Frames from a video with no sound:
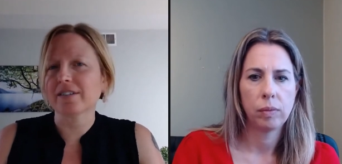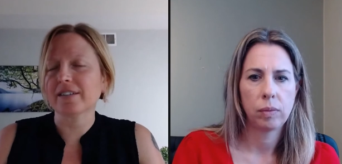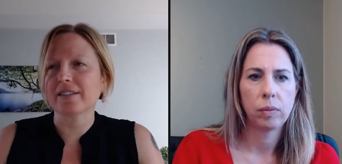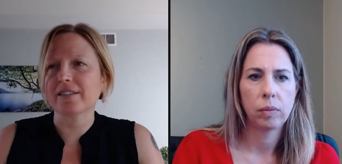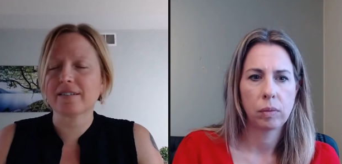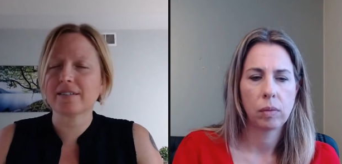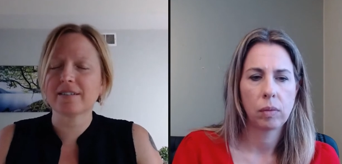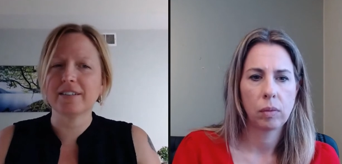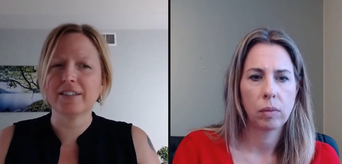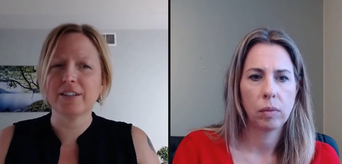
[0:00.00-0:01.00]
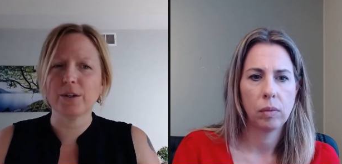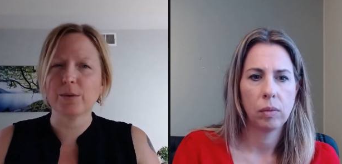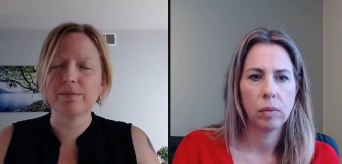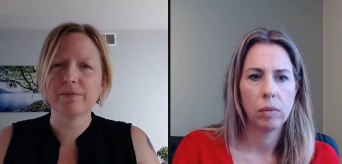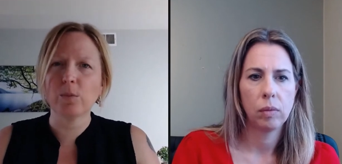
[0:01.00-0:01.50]
Speaker 1: Is you know
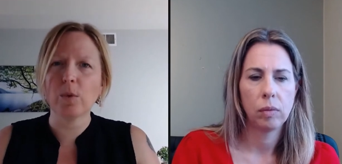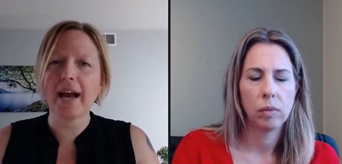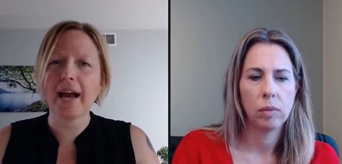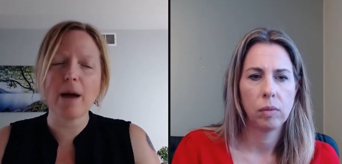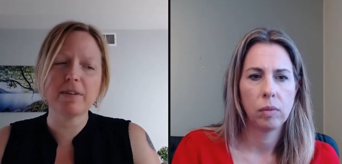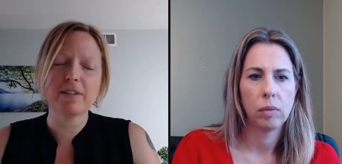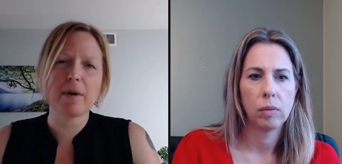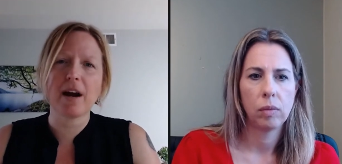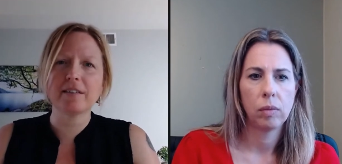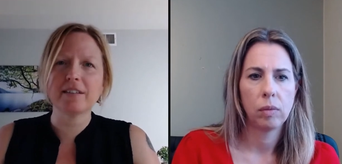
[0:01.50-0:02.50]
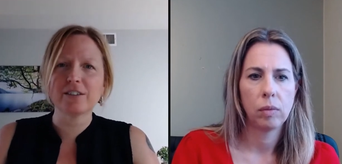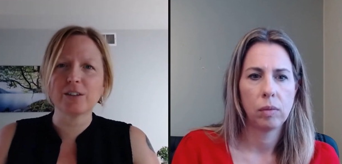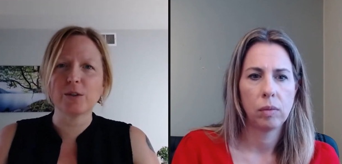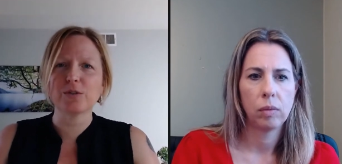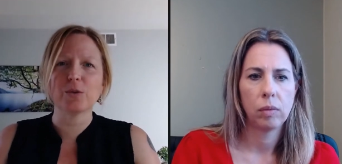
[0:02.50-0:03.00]
what happens behind these
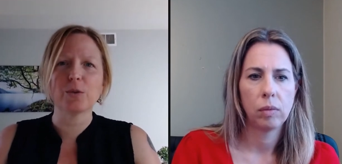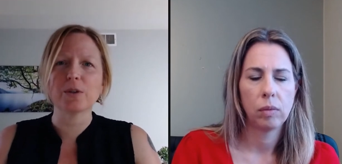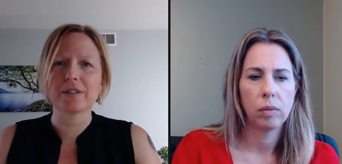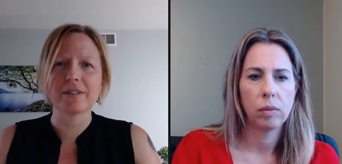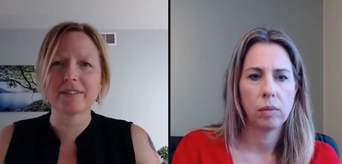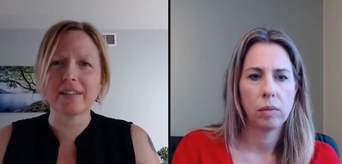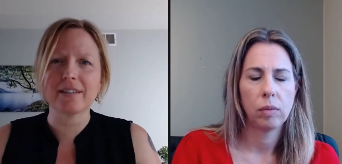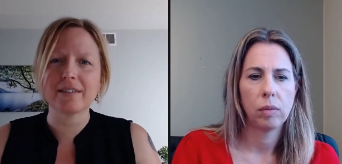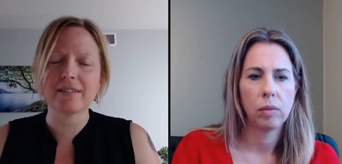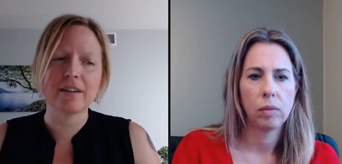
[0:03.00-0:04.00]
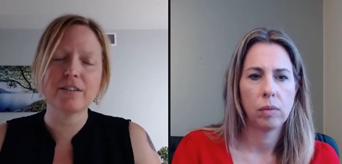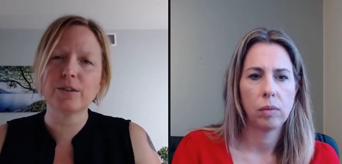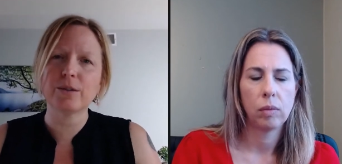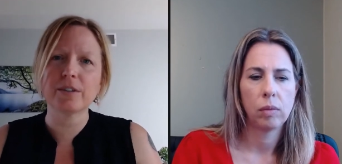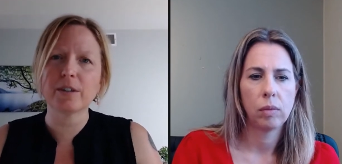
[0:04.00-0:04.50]
closed doors is
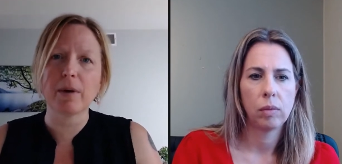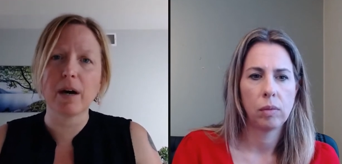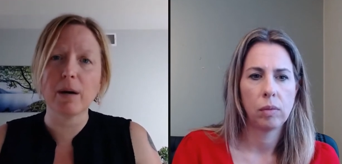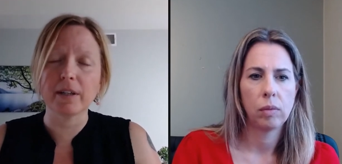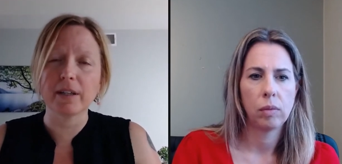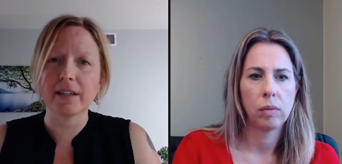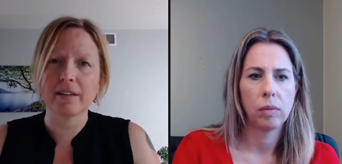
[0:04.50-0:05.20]
unknown to the public and